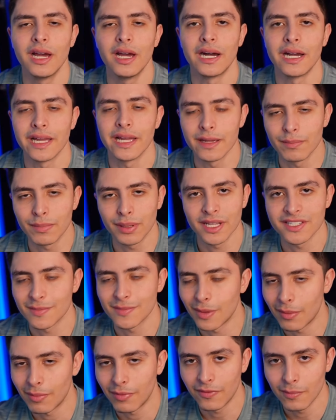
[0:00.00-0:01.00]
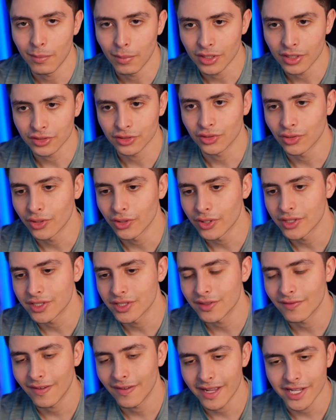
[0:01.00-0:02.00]
in place about Barcelona's
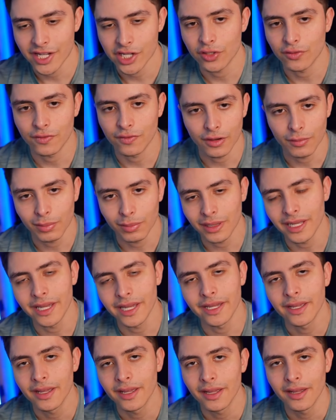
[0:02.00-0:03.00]
financial fair play.